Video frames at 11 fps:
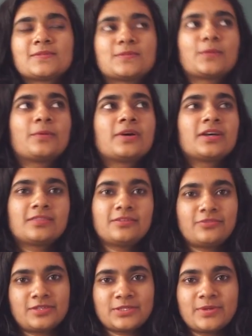So the
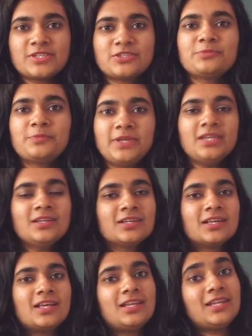first question being
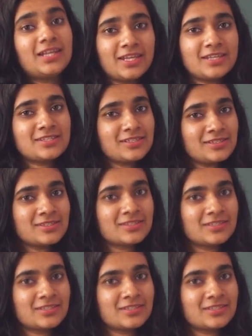Linnaeus is,